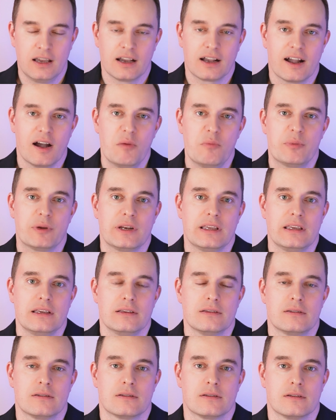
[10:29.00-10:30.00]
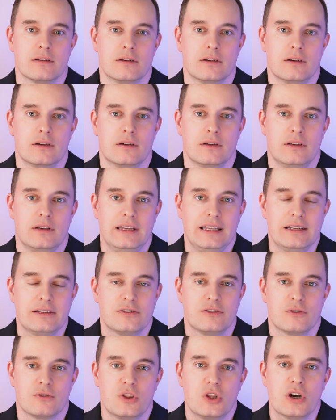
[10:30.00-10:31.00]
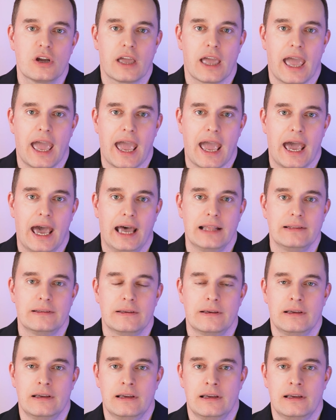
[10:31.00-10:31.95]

companies need to look at